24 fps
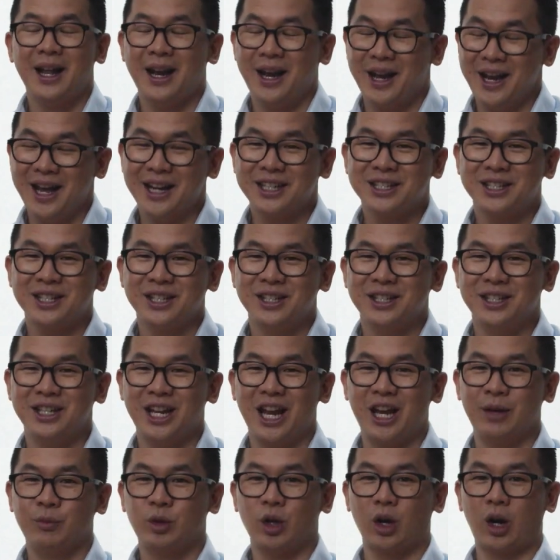Next,
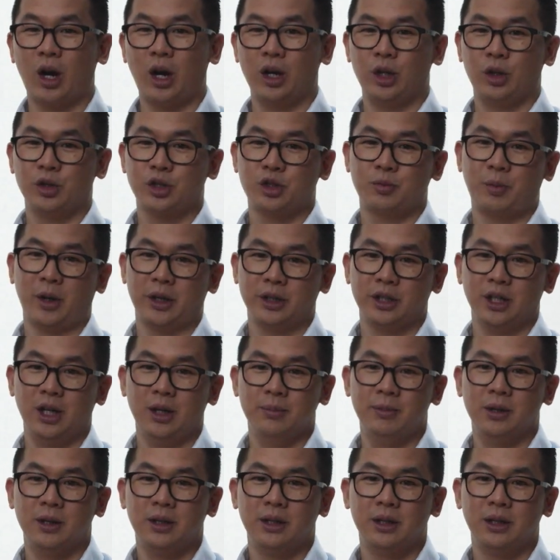name your Arlo Smart
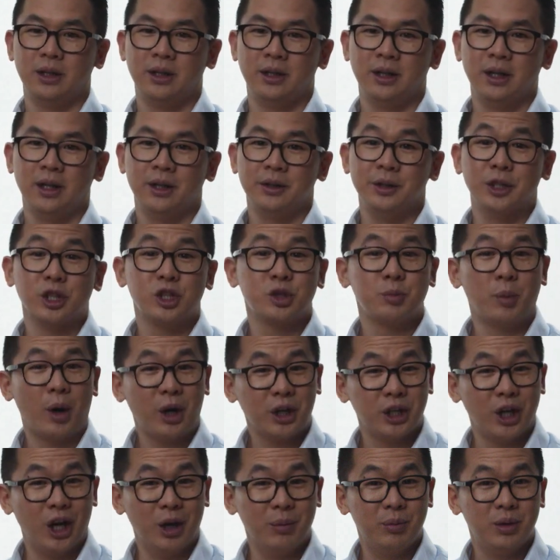Hub. The
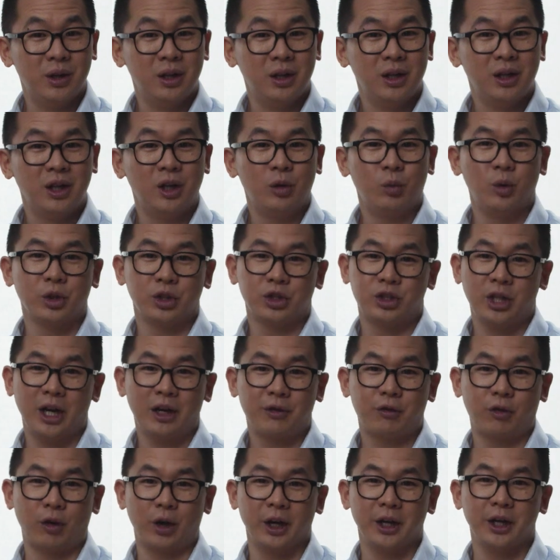Smart Hub will
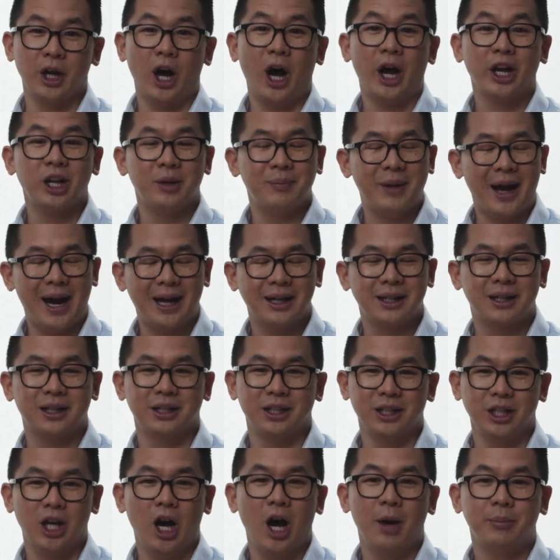check for and
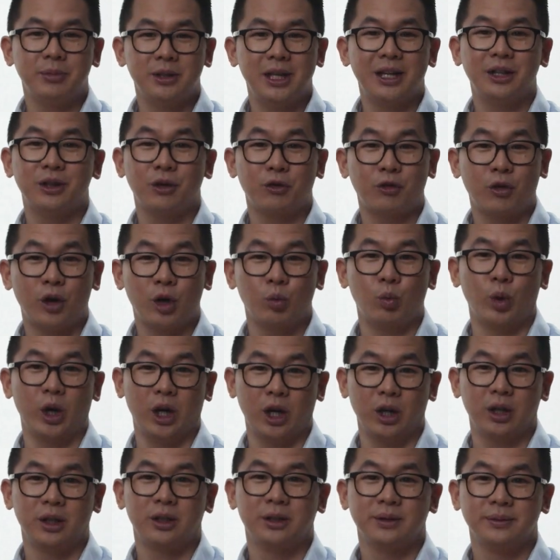automatically update the firmware.